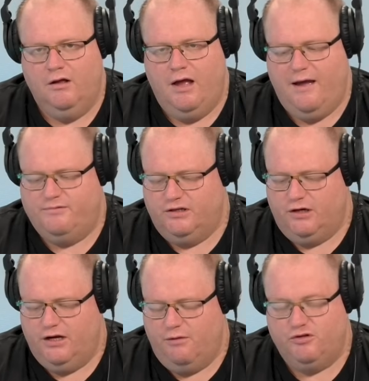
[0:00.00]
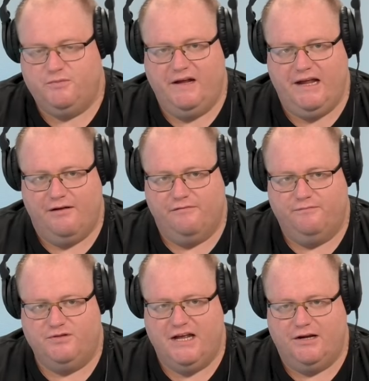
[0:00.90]
Absolutely. Well, speaking of
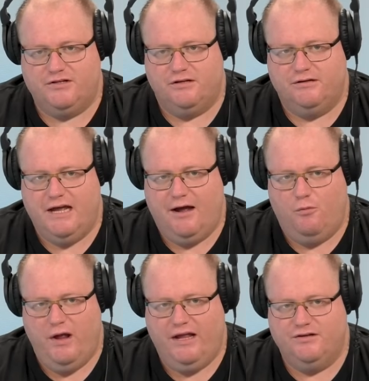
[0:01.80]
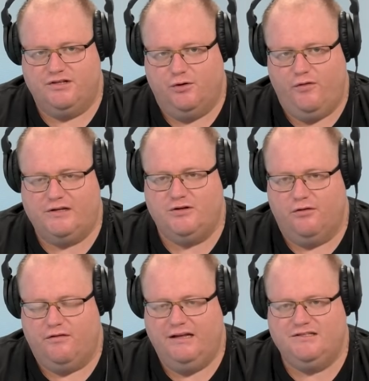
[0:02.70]
centres and wingers and all that sort of
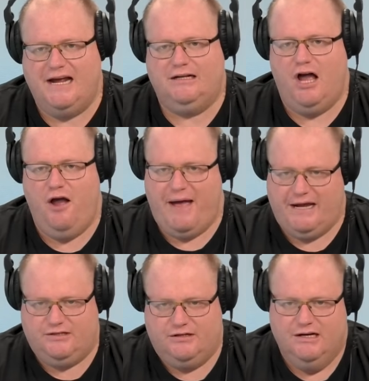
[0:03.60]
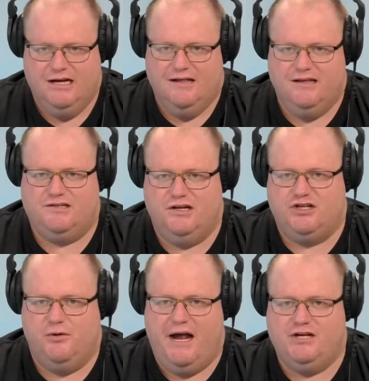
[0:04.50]
thing, Zac Lomax, this
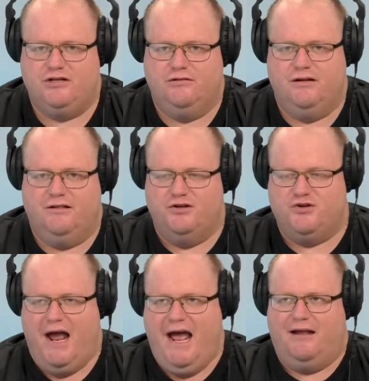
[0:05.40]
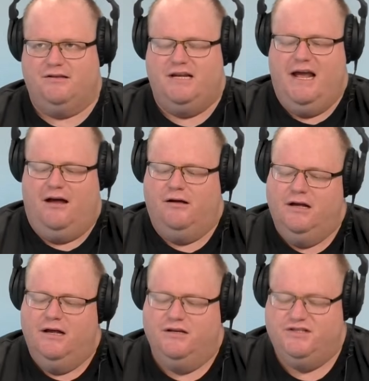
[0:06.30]
situation at the Dragons. Now,
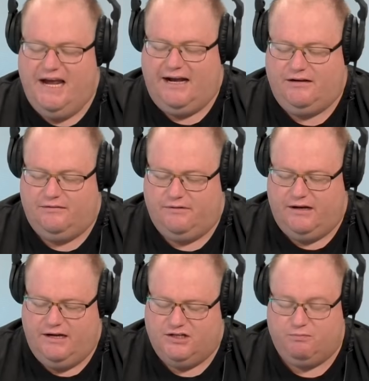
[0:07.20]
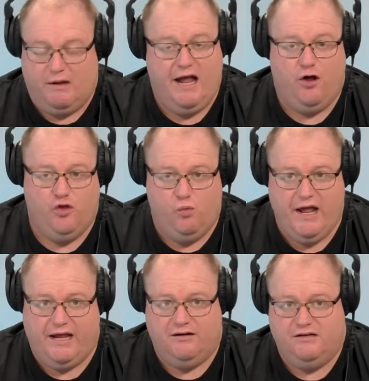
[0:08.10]
Zac is playing on the
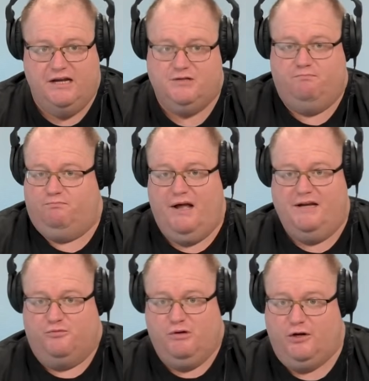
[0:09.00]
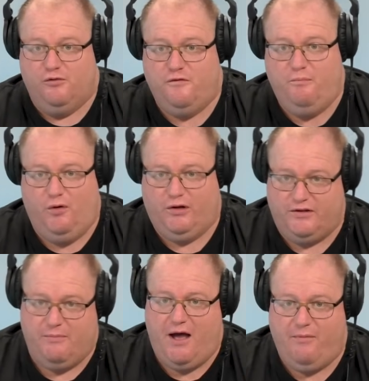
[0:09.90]
wing and he's playing some really good football at the
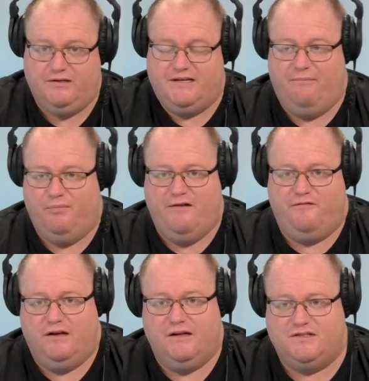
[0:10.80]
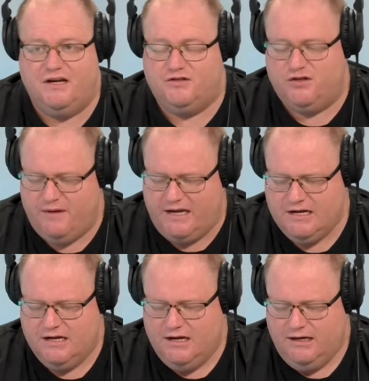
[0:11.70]
moment. Brad Fittler said to me
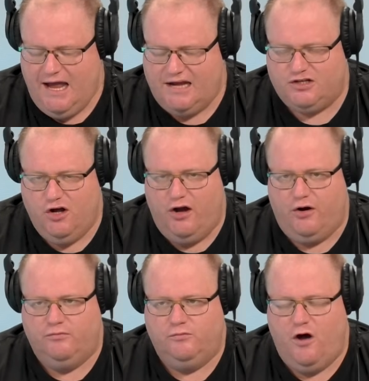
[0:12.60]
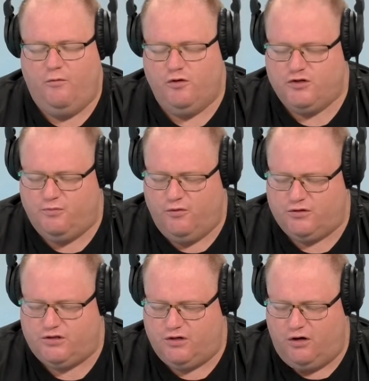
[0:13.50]
last night on Wide World of
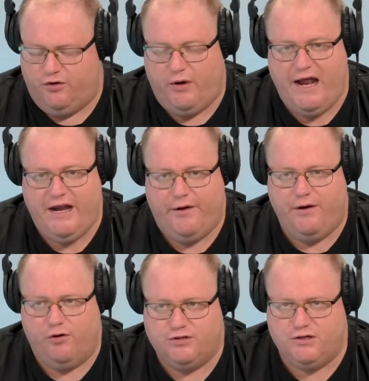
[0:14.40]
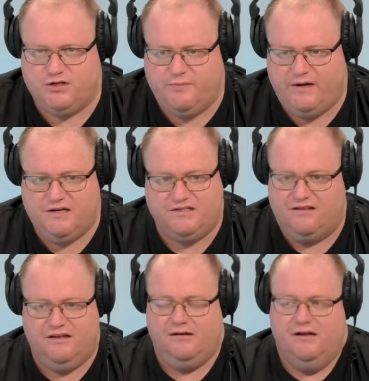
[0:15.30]
Sports on the radio here on 2GB, he said
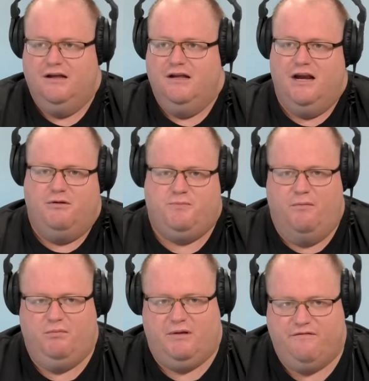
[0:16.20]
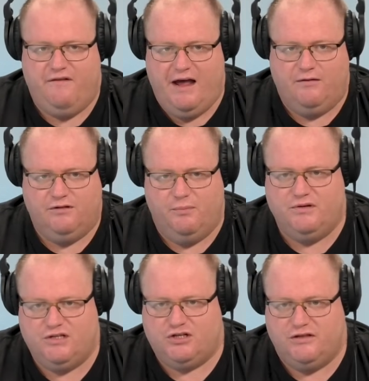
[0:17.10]
that, he's probably found the
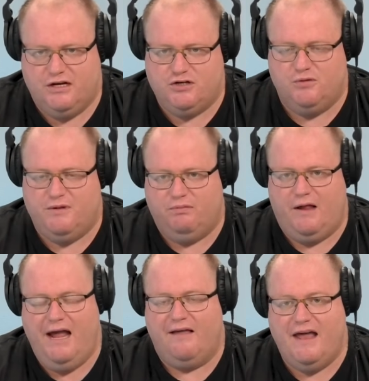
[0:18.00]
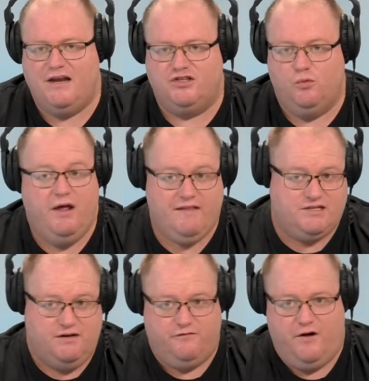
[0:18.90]
position that he should be playing, and that is the wing. That's
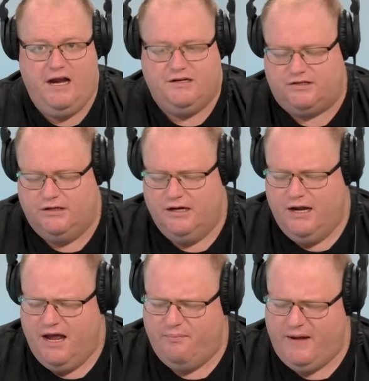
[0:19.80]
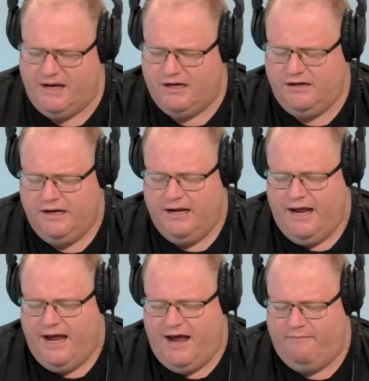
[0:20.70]
in Freddie's opinion.
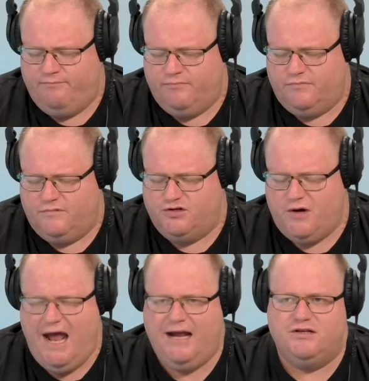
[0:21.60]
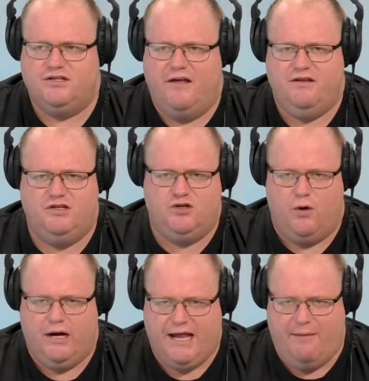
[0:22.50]
The Dragons, though, this is all
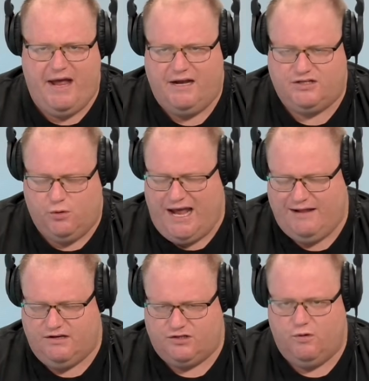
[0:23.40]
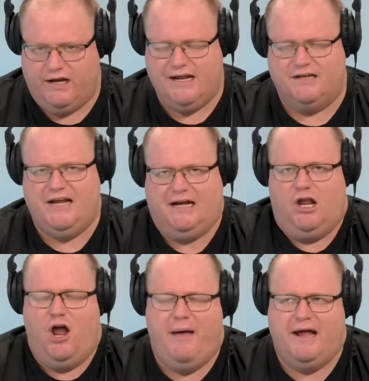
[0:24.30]
going to come to a head this week. Now, Zac
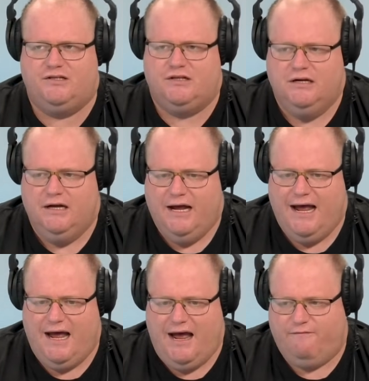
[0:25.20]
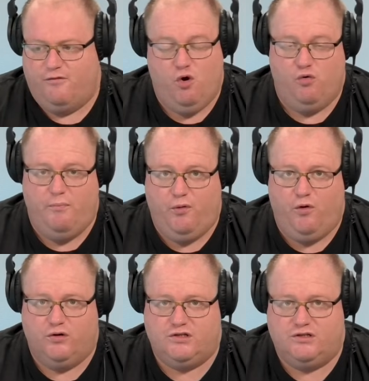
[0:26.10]
Lomax, from all
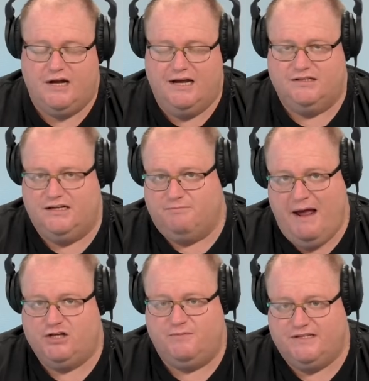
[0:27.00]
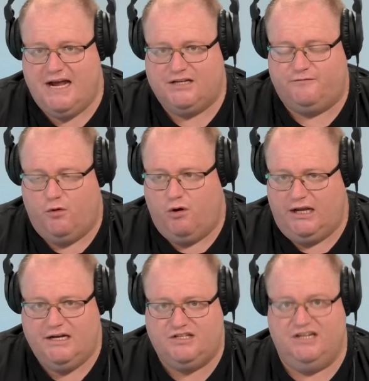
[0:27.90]
reports, his management's asked for a
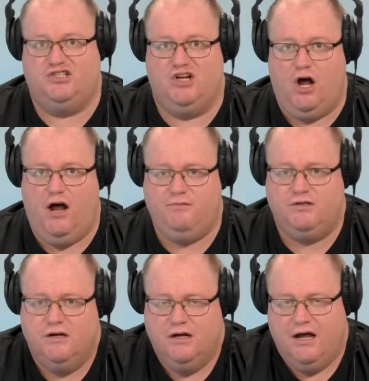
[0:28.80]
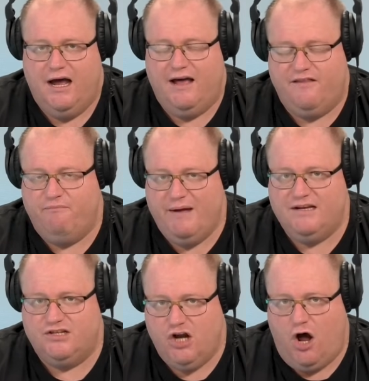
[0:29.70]
release 6 times. They've been
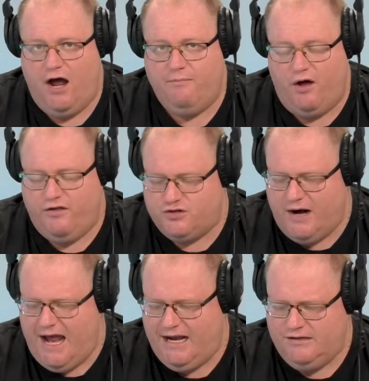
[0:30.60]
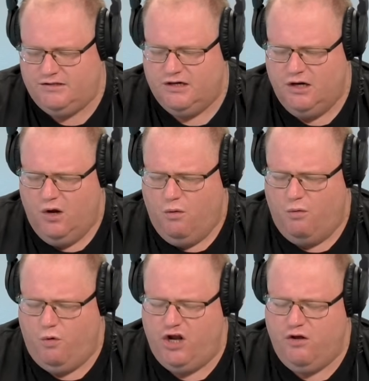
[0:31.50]
denied by the Dragons.
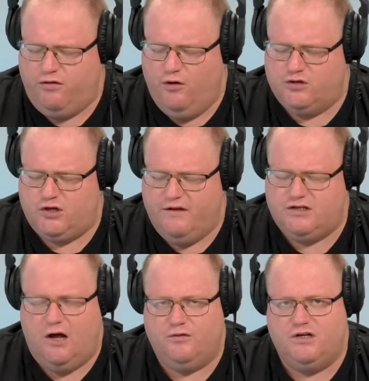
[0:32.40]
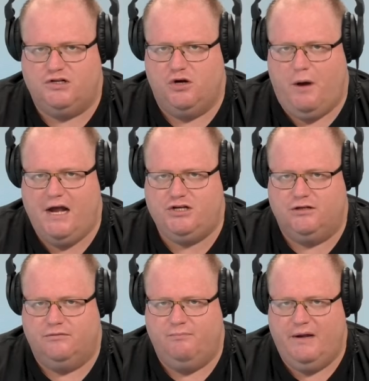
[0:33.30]
What are your thoughts on this whole
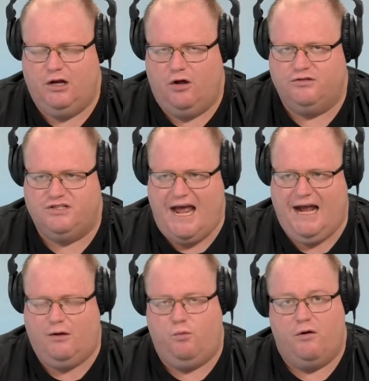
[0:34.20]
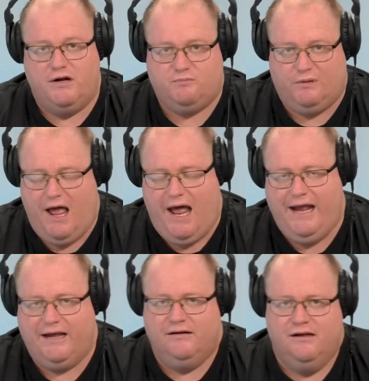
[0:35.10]
situation, Bill, on Zac, where he's playing,
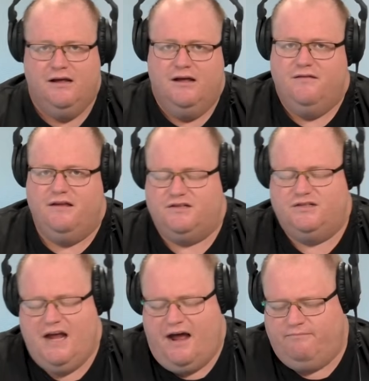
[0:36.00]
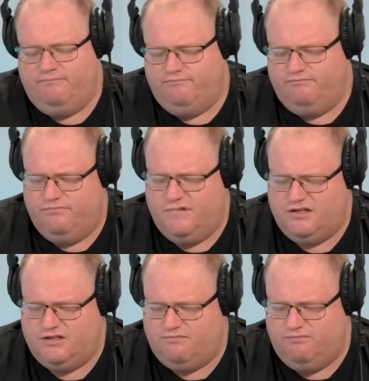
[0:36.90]
and this release